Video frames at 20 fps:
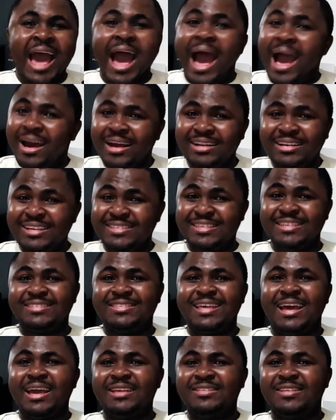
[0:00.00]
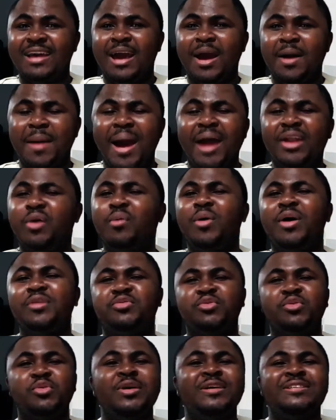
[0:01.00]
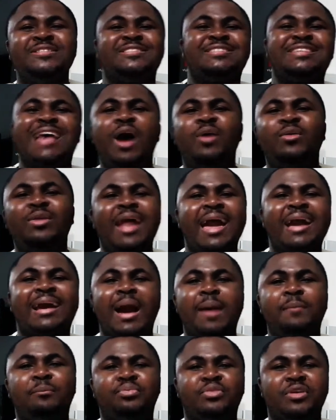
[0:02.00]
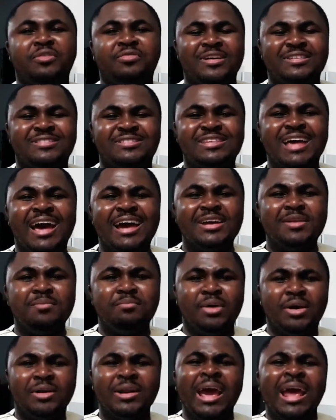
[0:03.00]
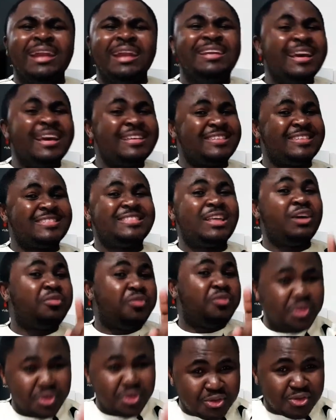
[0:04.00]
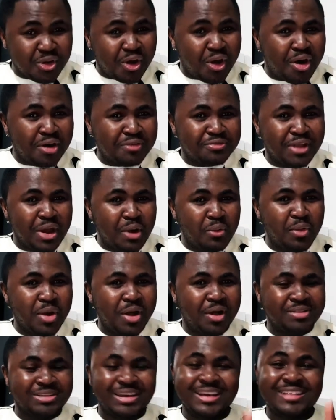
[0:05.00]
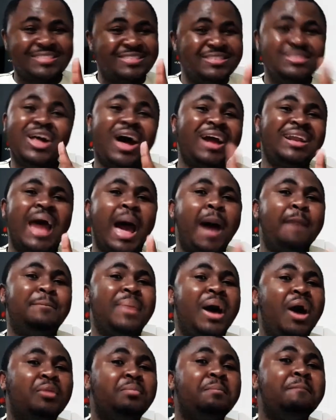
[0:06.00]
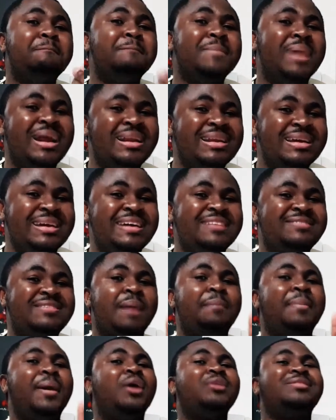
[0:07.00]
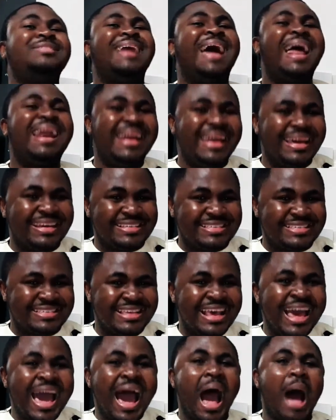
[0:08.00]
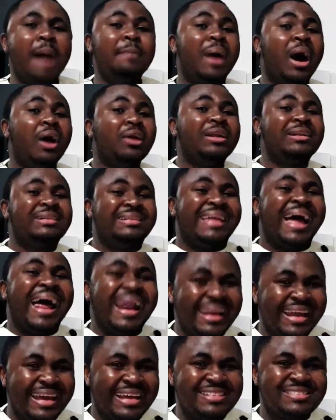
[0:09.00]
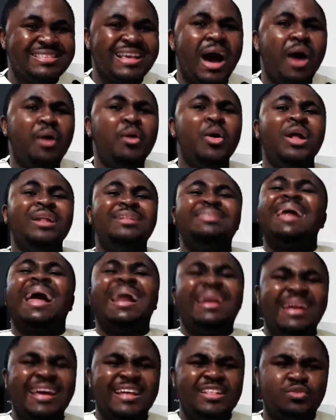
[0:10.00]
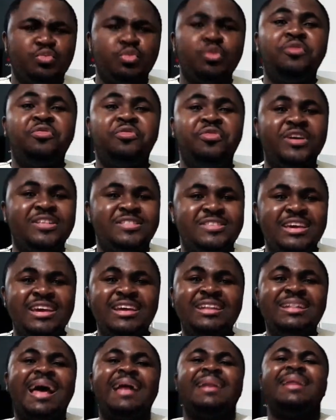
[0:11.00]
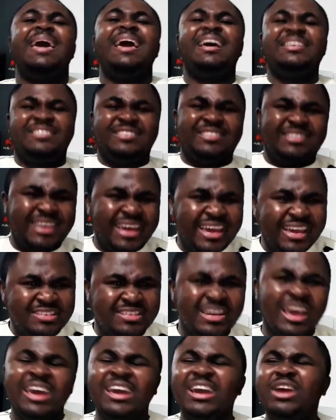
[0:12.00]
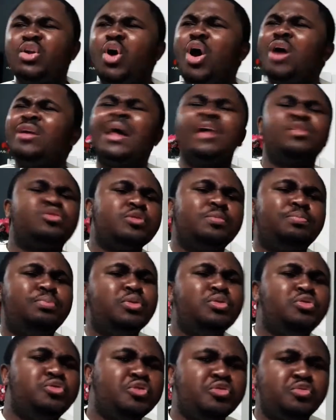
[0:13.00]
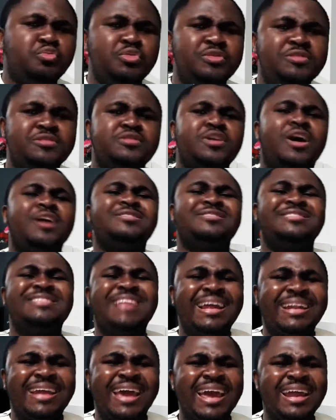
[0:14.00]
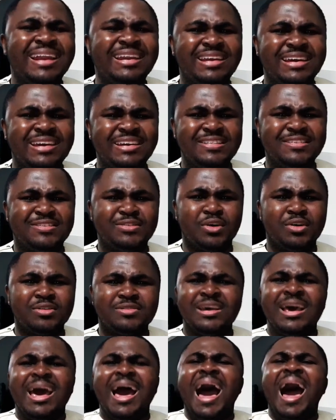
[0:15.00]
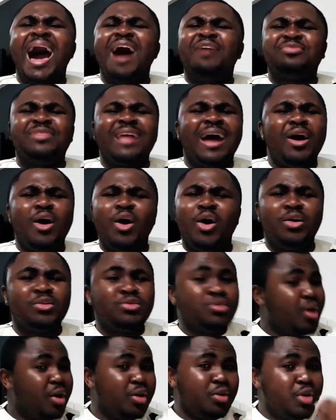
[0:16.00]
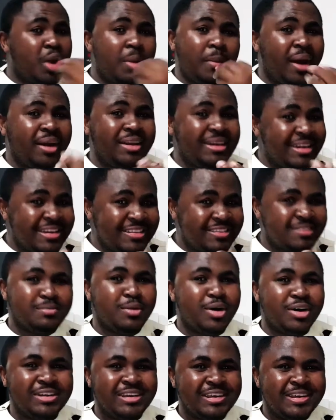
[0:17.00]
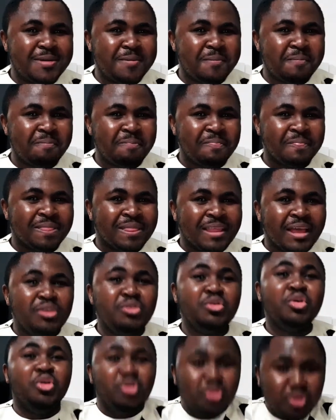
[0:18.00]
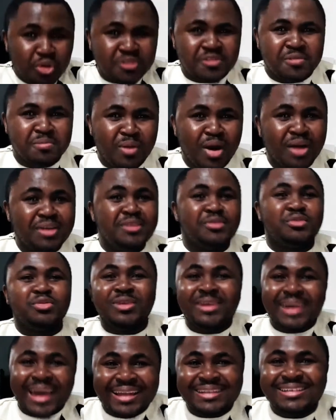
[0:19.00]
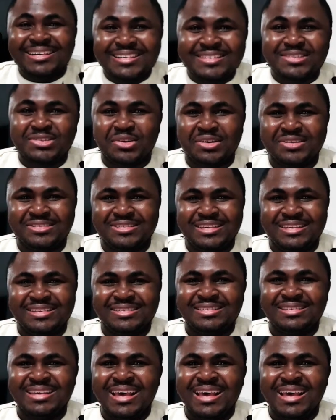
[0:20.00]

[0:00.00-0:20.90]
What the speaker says: I don't want to sound like I'm prophesying, but this is the future of the world. It's not about money, it's about Talex, about talents, how talents would fit in an exchange in order to produce results that end insult. After all, nobody eats money. You use money to get resources.